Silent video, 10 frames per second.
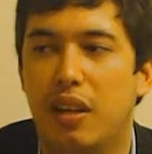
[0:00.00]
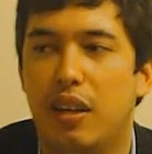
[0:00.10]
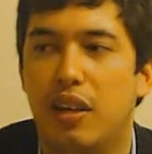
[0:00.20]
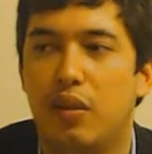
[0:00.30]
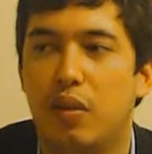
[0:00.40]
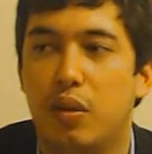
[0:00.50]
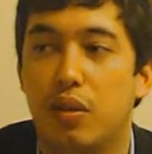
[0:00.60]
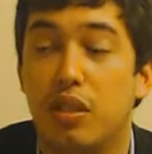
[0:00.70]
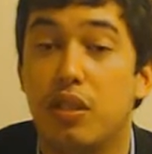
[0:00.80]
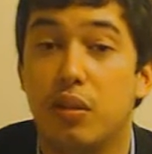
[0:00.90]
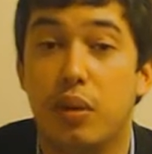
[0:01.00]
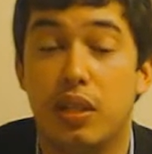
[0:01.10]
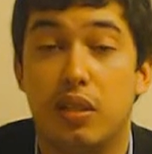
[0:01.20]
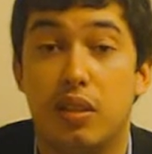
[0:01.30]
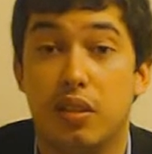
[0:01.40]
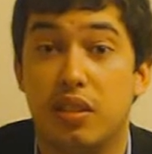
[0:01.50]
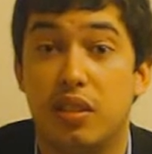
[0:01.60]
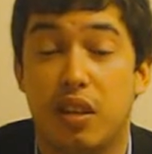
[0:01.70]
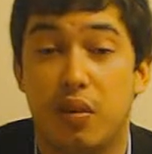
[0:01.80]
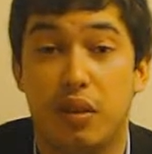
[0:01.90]
And of course, there's always good
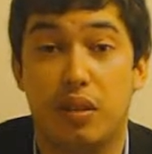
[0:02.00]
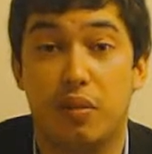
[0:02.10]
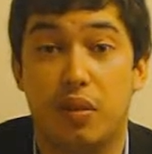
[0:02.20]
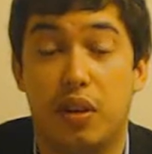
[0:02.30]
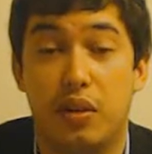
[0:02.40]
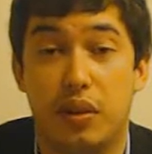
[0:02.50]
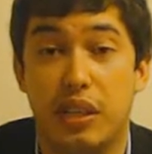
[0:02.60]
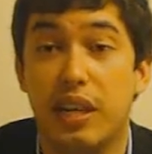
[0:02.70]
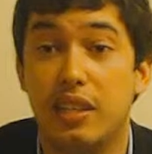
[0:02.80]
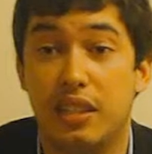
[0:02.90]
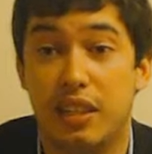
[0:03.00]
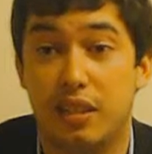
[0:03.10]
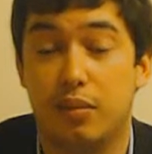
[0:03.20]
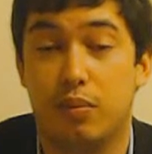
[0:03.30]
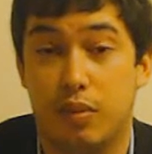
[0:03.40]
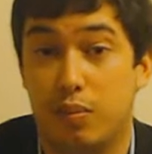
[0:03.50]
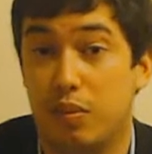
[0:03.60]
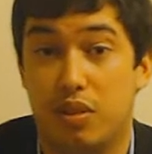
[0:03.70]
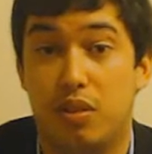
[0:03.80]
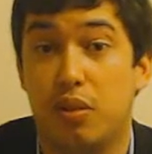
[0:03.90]
stuff you can find on the internet,
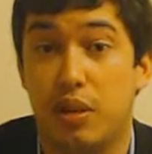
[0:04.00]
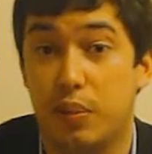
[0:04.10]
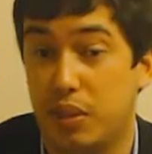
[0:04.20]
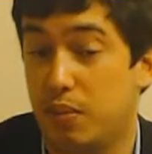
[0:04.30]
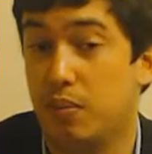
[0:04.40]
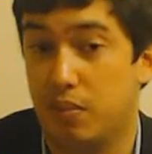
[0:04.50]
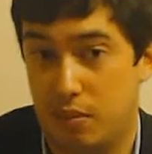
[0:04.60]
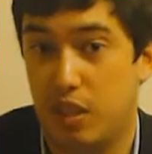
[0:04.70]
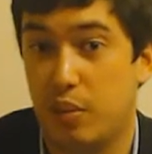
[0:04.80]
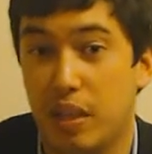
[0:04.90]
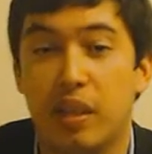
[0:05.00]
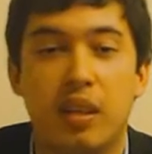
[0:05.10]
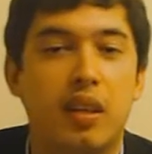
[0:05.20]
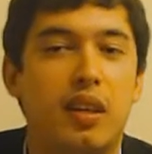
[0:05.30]
streams maybe.